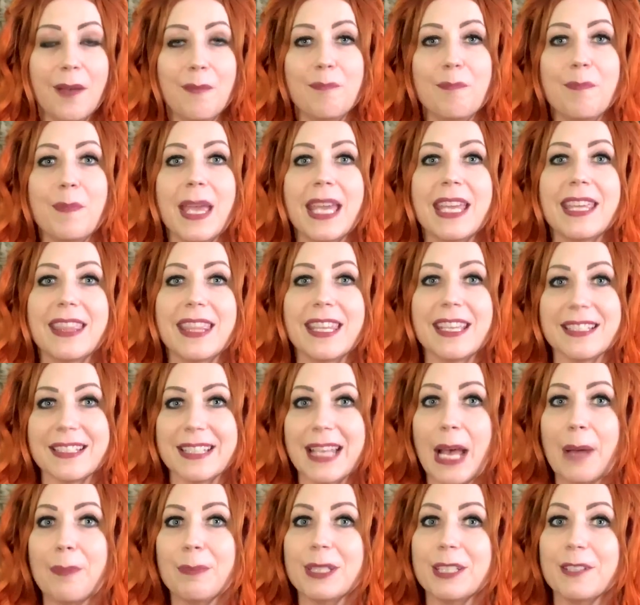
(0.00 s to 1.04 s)
make things
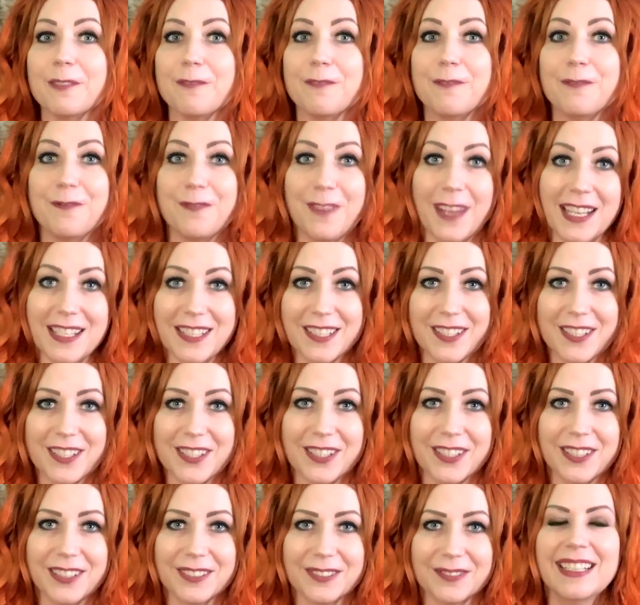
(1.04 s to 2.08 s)
happen
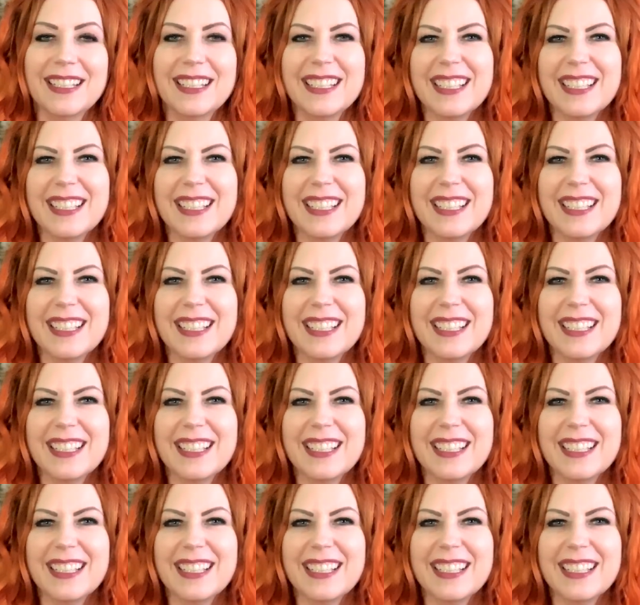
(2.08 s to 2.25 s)
faster,